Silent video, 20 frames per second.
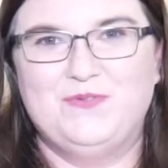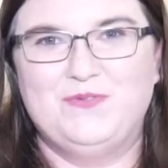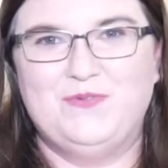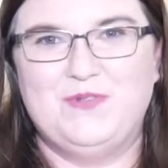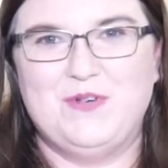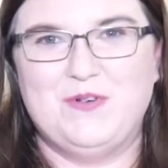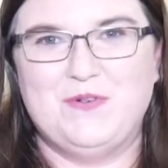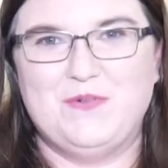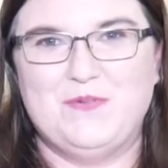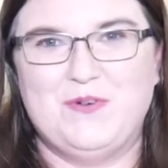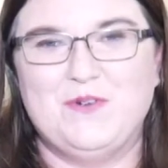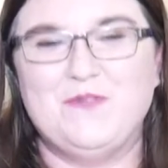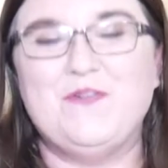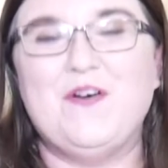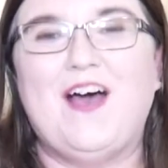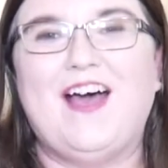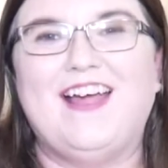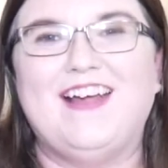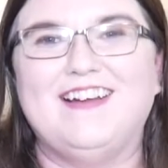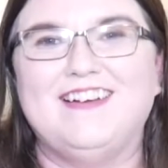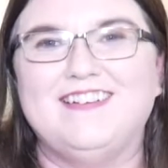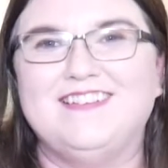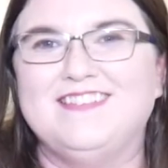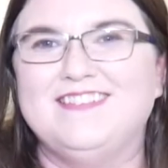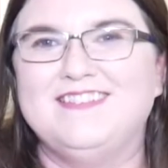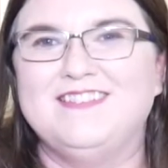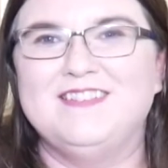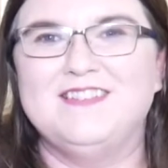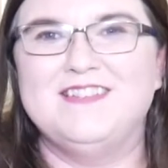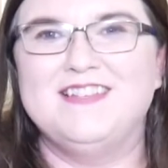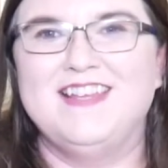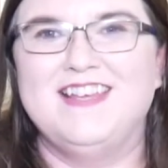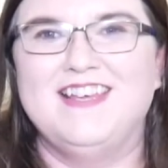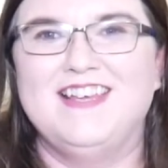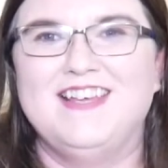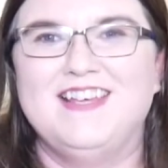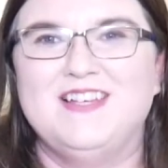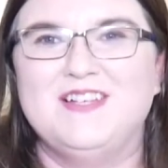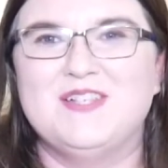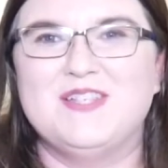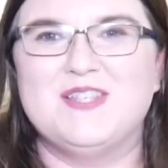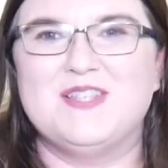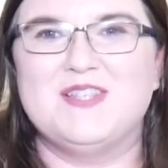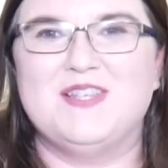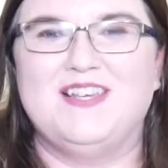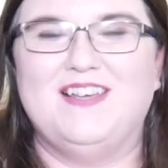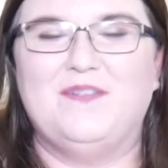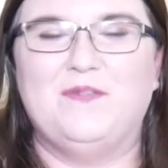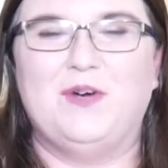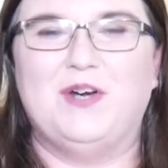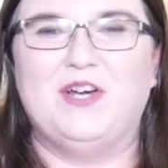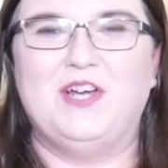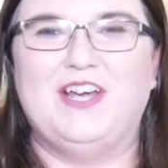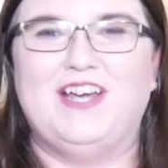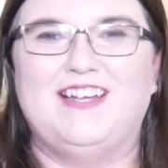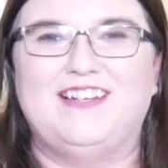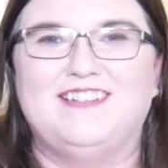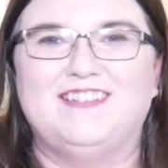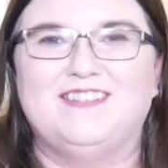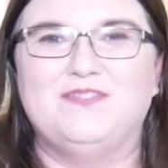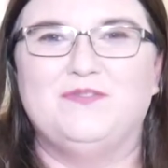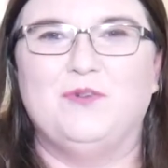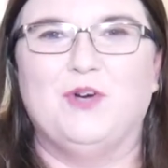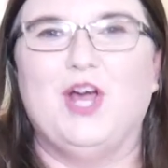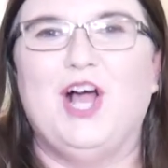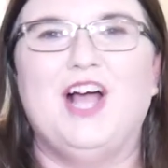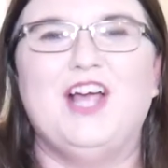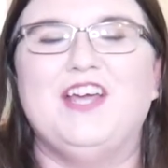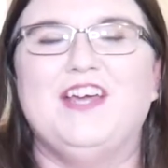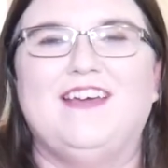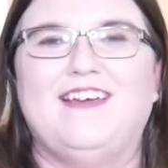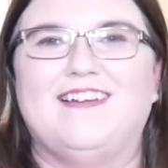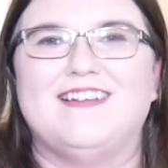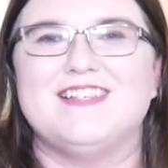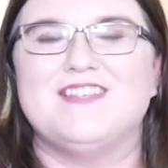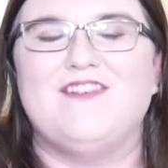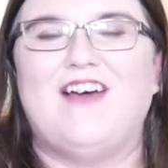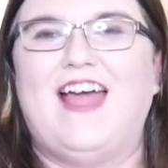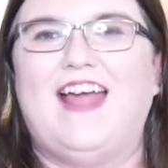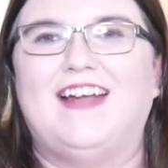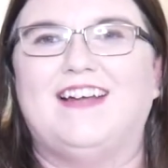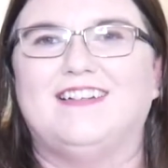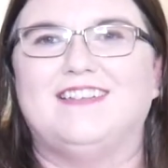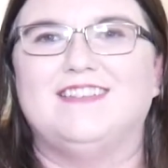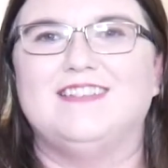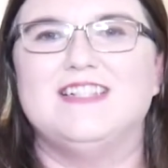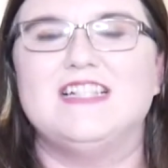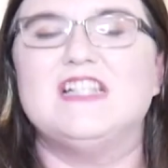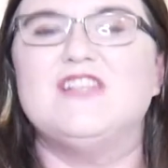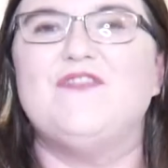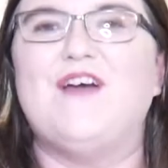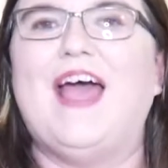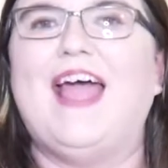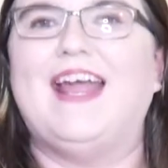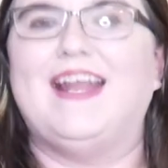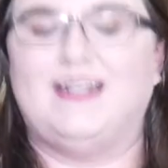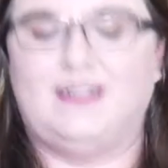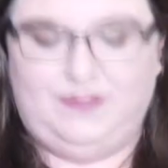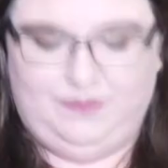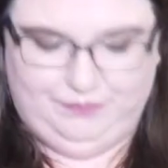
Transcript: oh, we're fine. Yeah, we're good. We're all good. It's fine. It's fine.